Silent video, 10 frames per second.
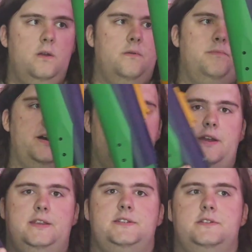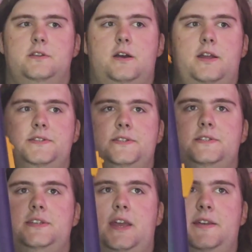But I did not
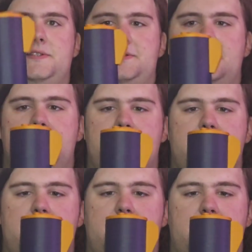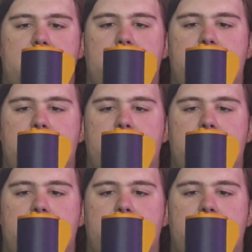test the